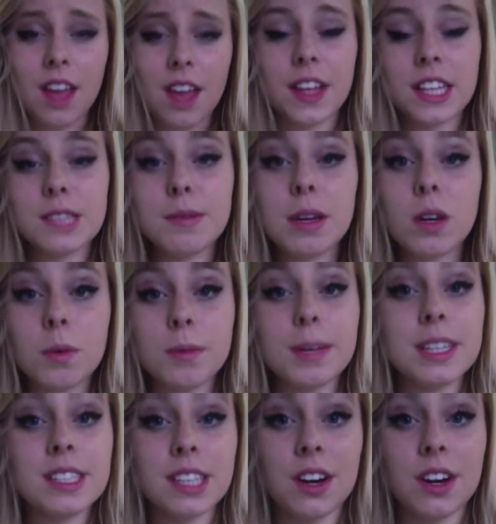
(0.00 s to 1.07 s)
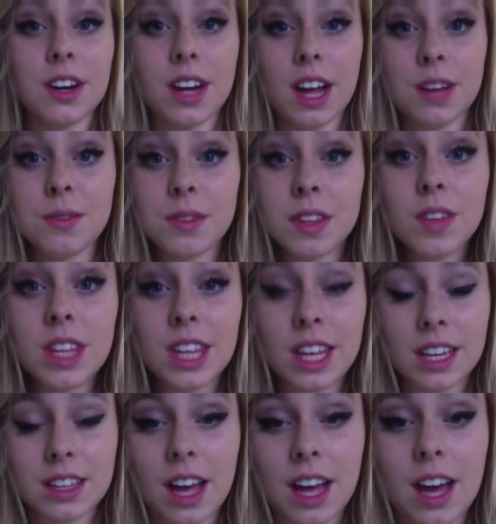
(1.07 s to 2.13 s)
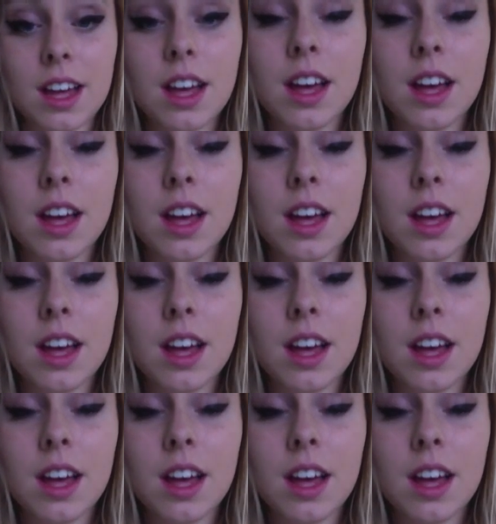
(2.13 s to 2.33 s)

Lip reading: That's my normal mascara. I really, really like that.